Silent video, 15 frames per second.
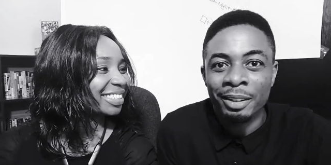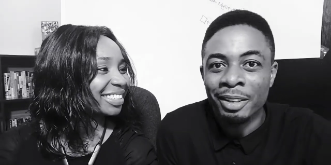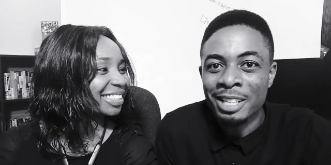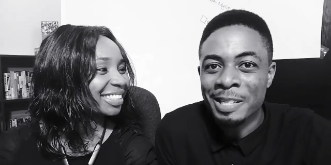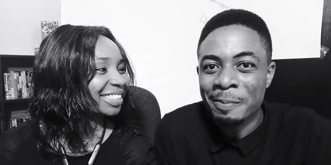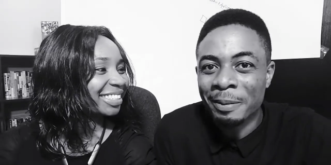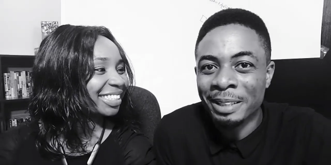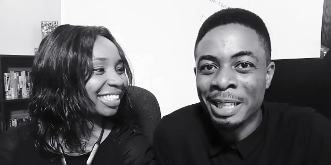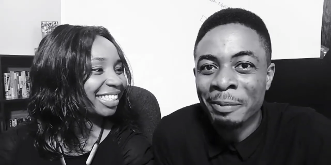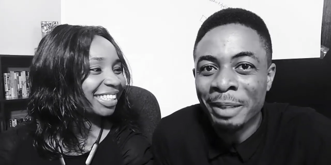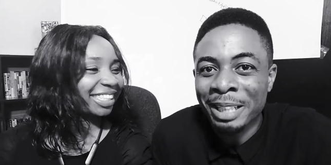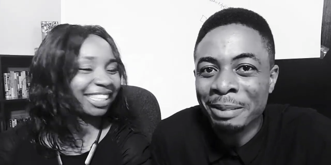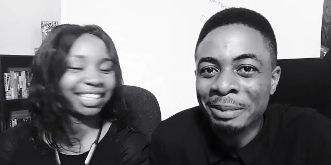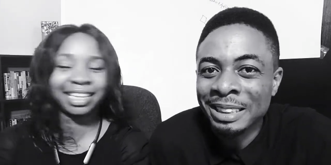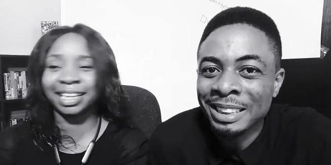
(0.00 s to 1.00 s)
Speaker 1: husband. My name
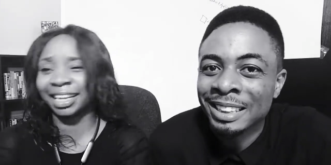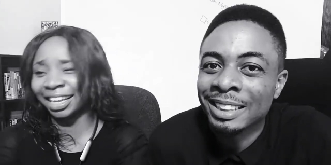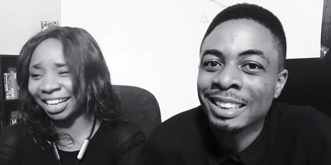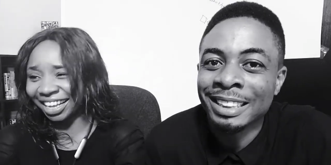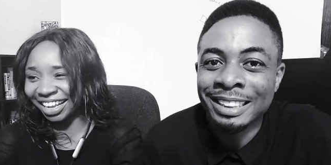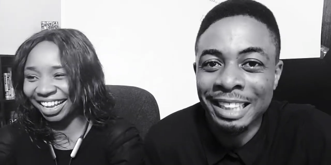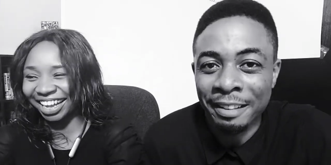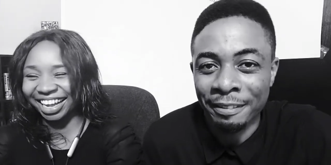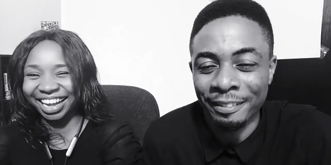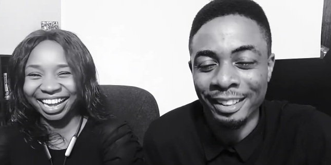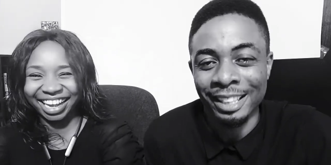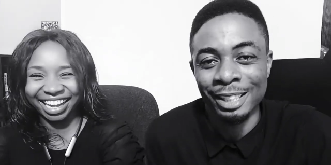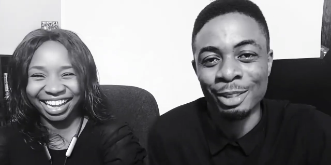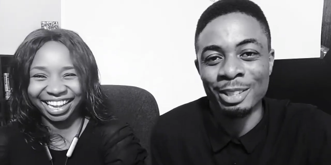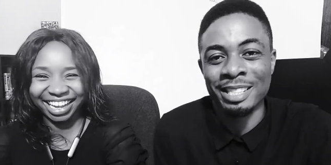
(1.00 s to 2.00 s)
is Jeff
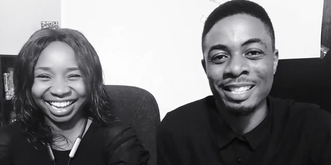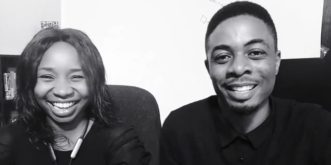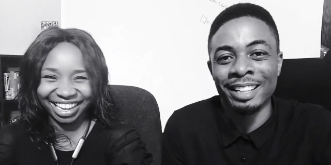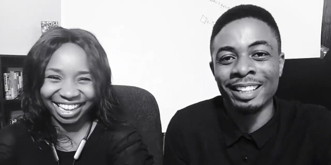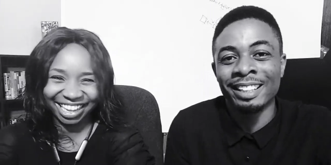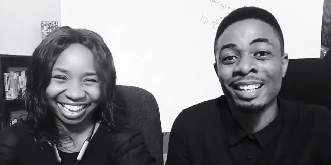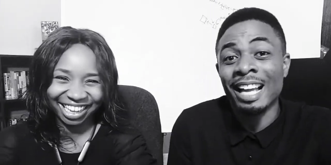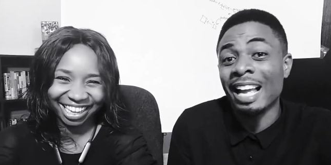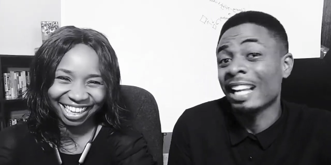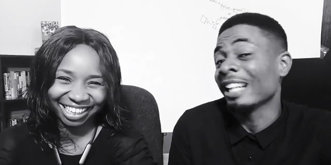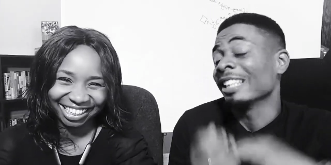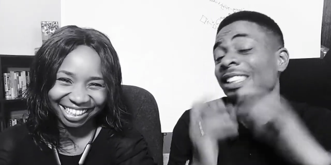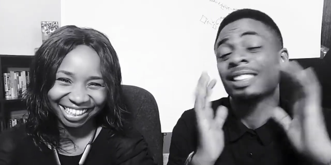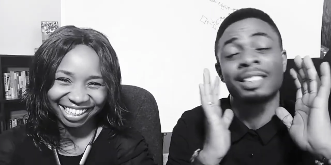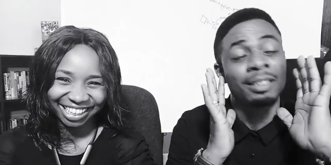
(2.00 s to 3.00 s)
Anozie.
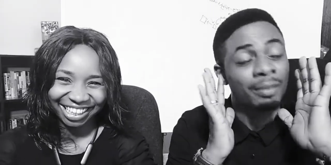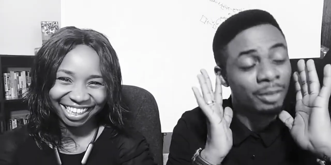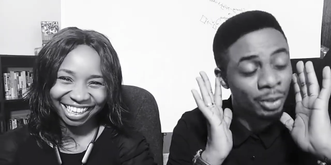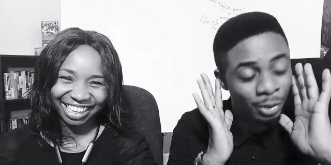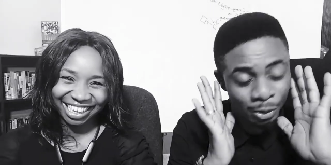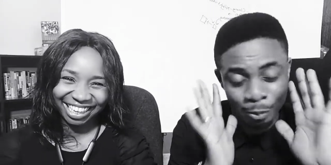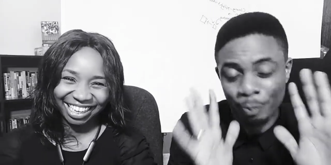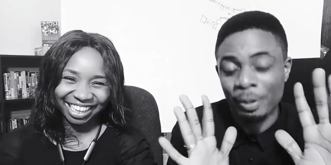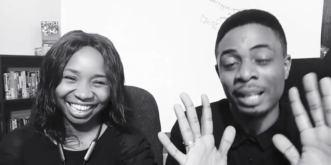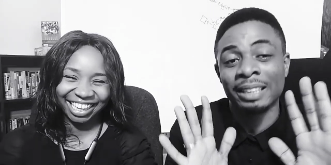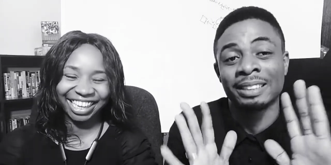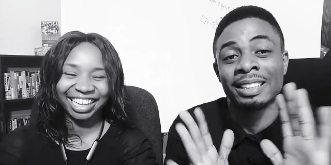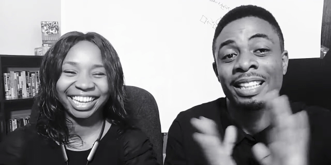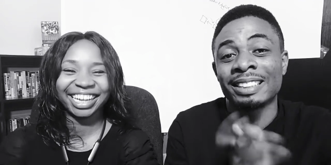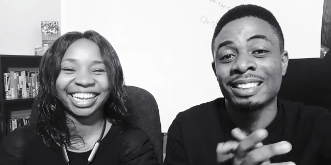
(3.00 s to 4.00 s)
It's super
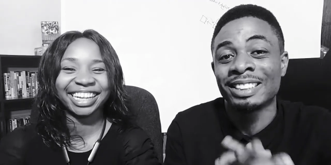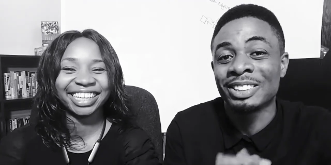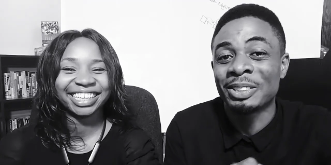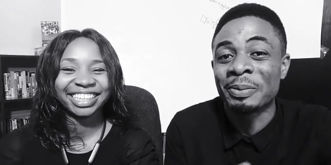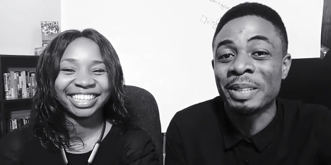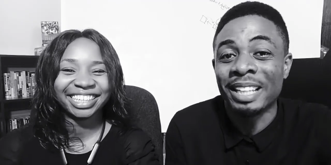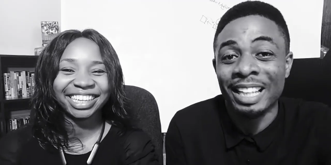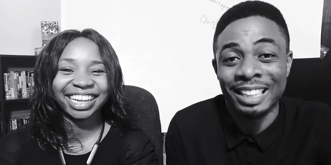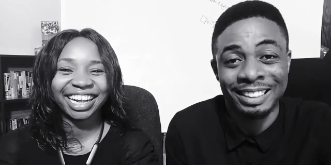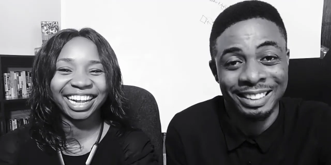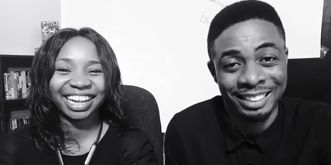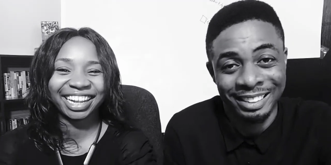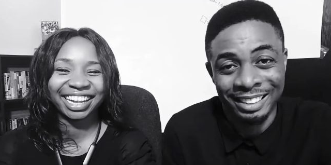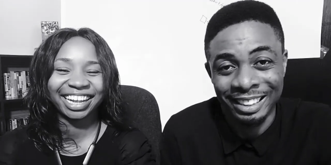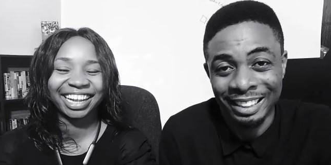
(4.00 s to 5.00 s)
exciting to be here
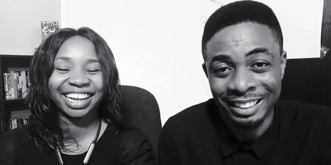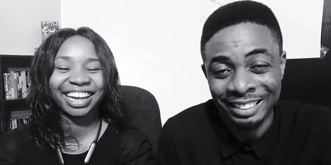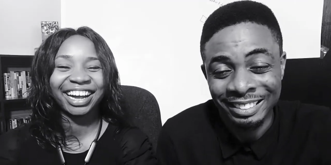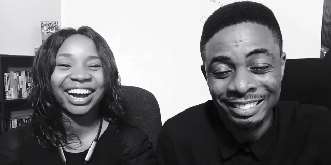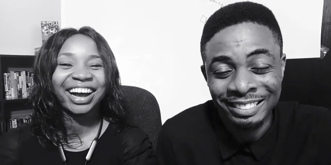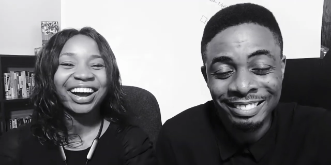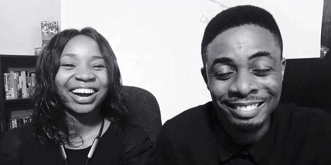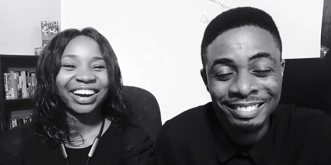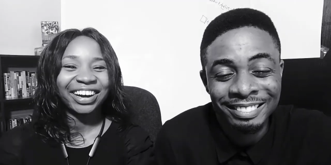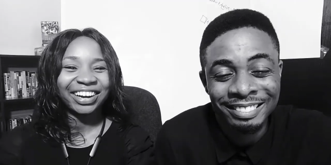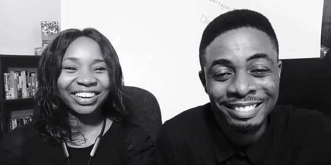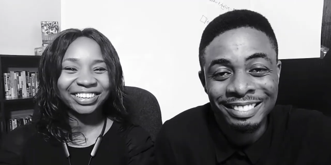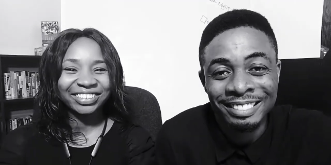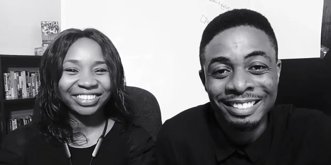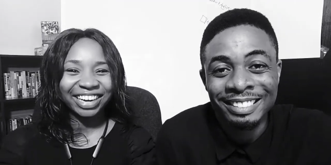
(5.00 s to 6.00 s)
today.
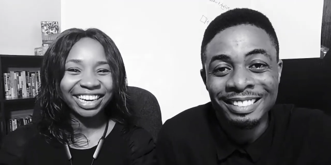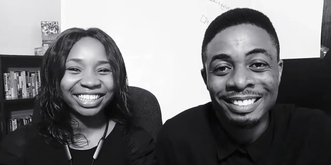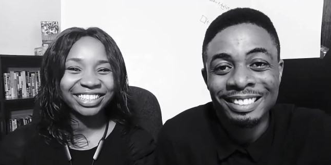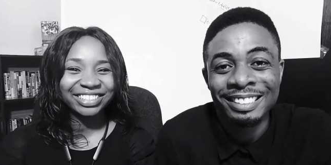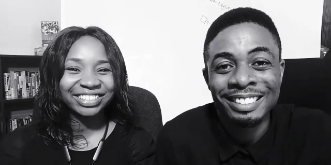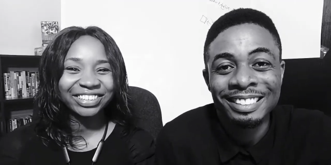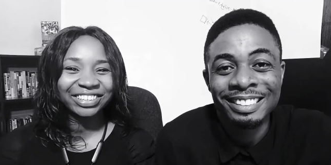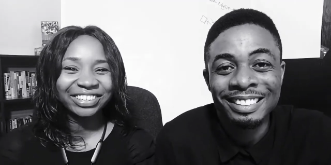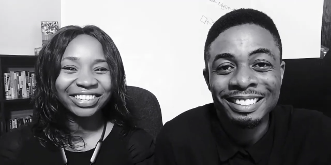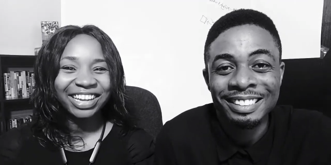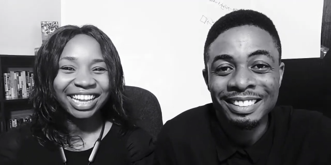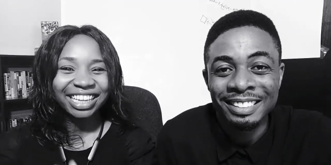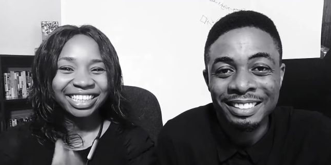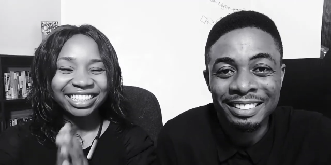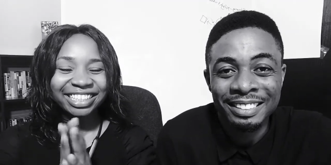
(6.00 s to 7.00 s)
Speaker 2: All right, so
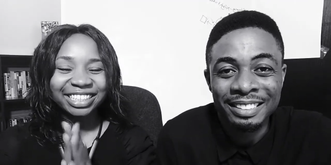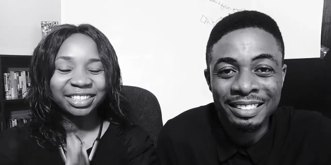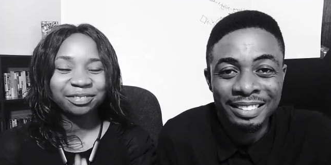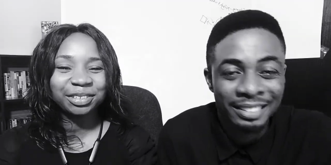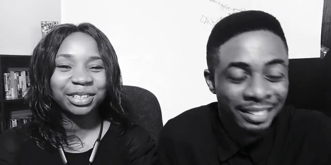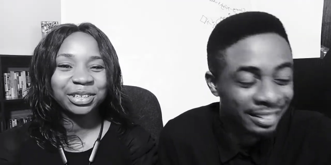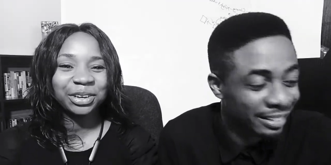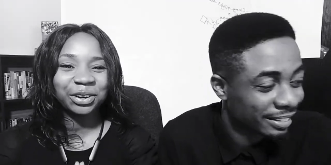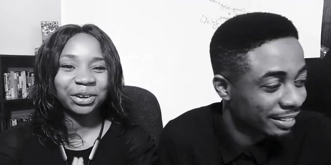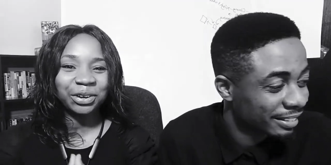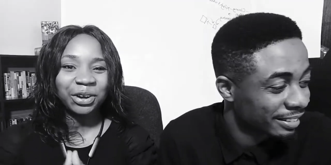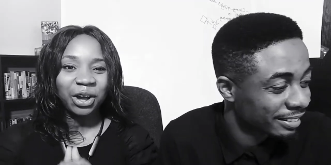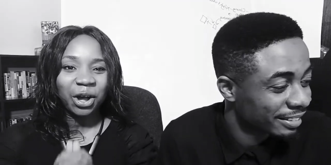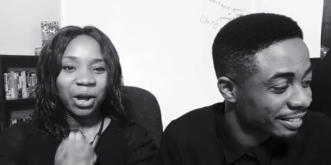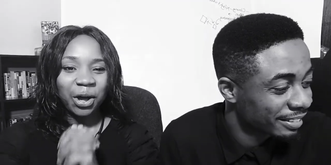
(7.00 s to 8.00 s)
this
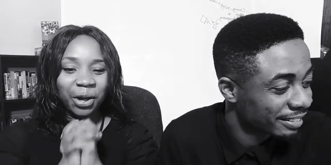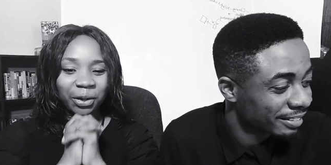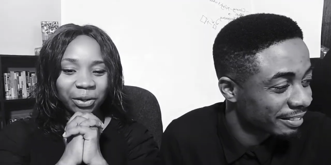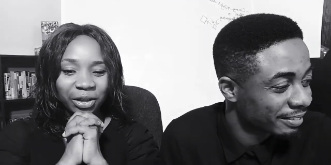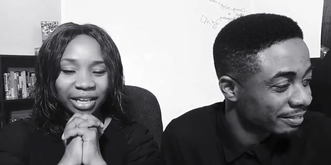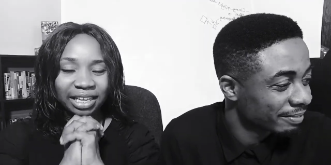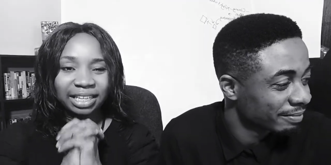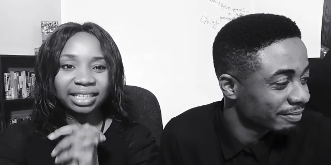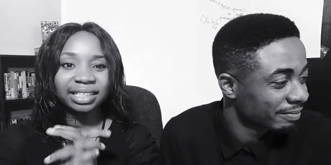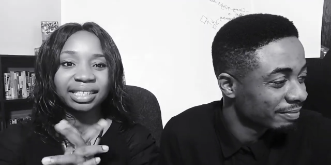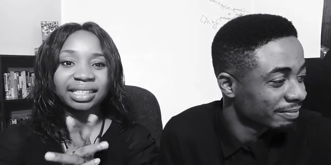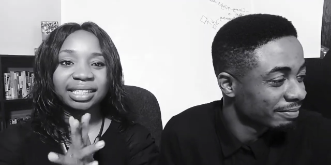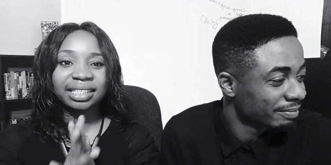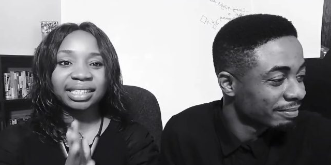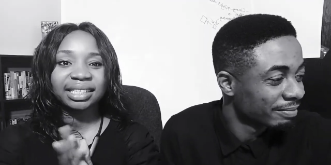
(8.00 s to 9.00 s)
video
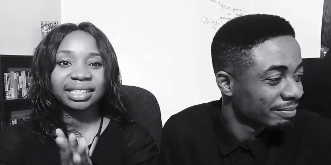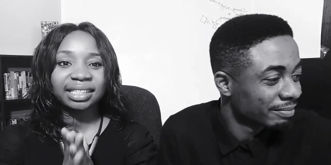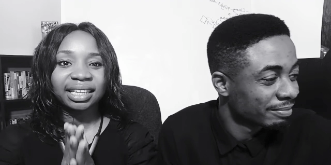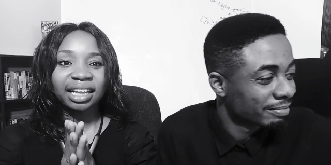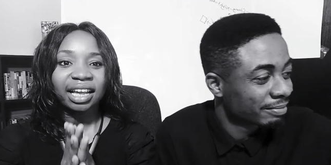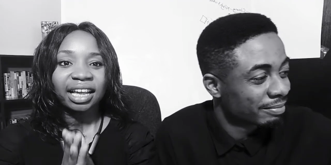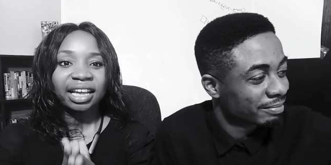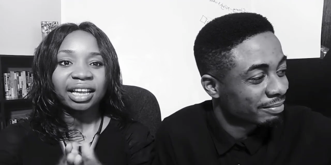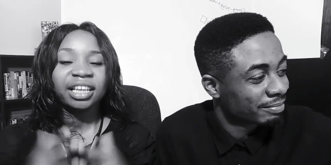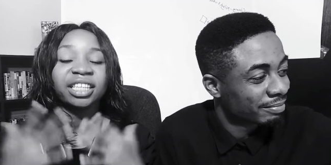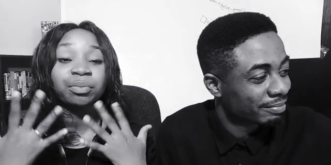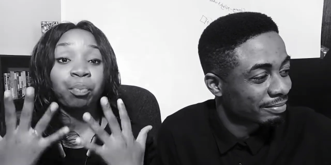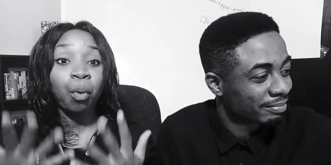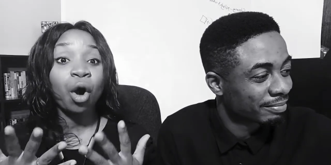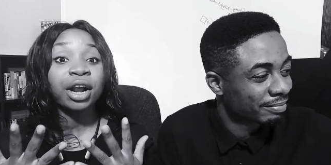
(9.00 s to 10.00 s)
is is
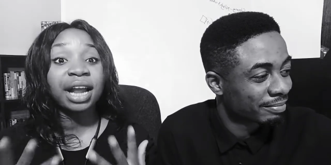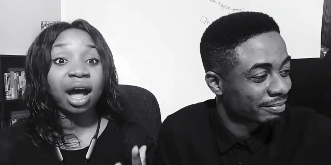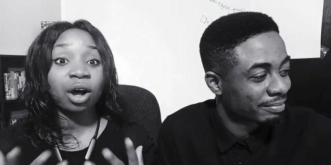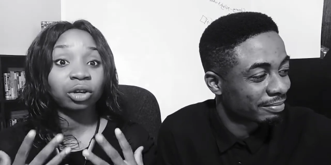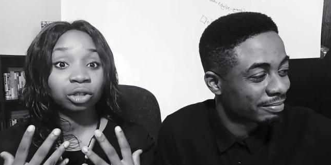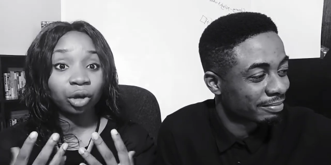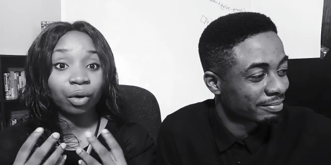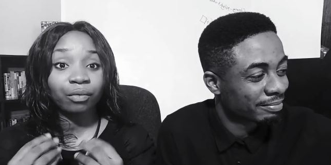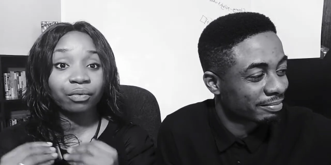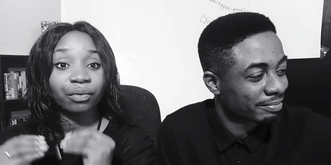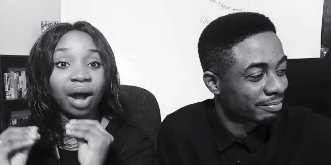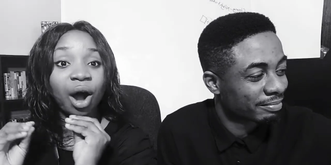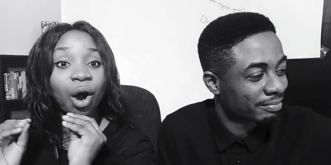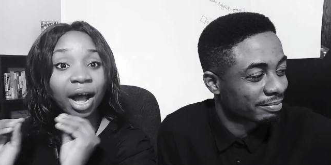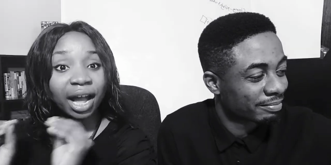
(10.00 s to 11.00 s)
born out of our